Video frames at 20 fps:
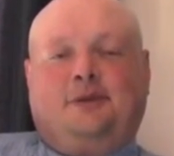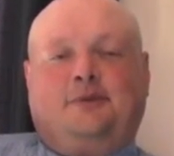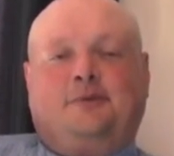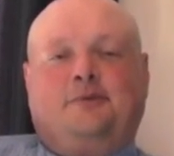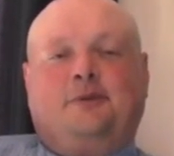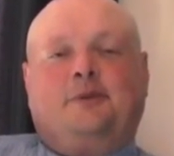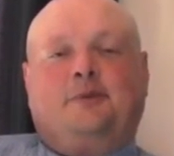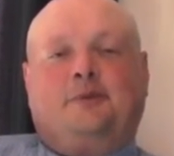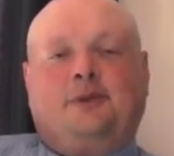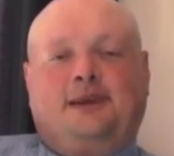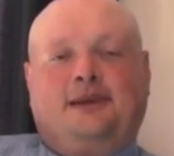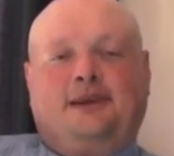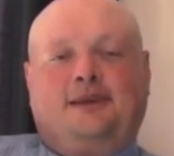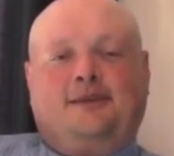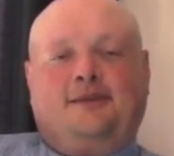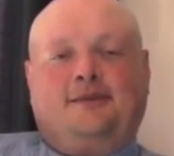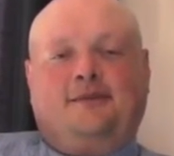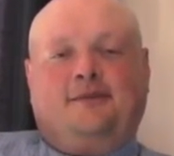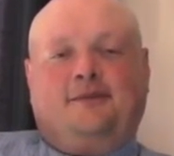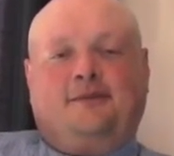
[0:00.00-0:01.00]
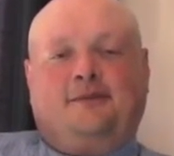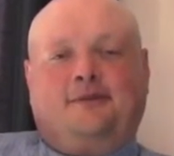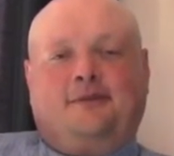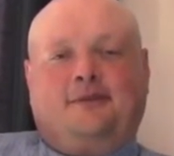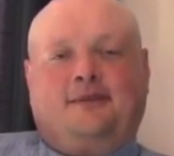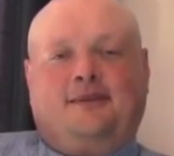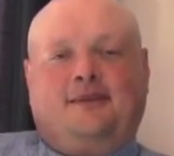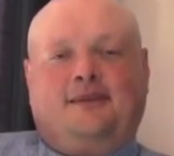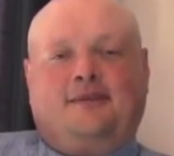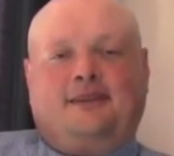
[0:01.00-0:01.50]
will be
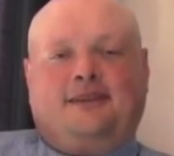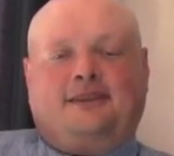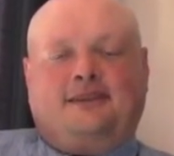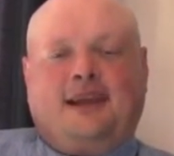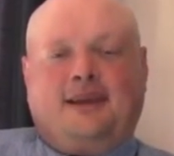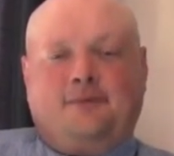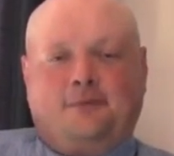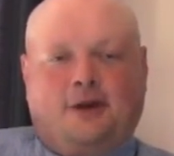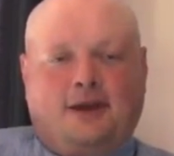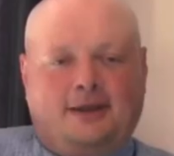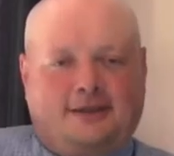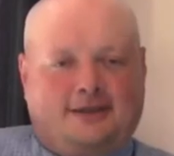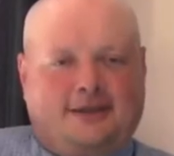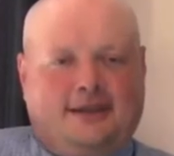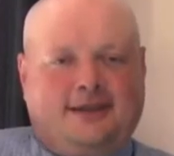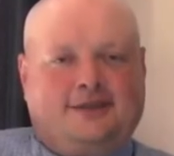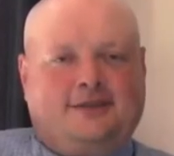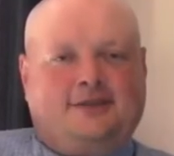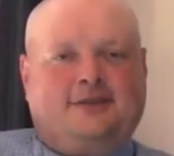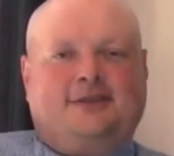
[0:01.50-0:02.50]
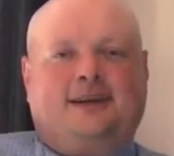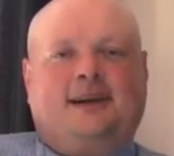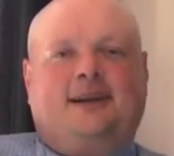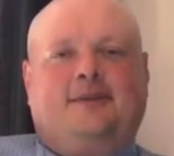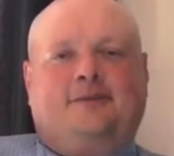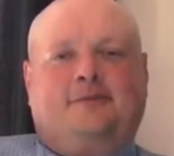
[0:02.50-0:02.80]
of the same mindset as yourself.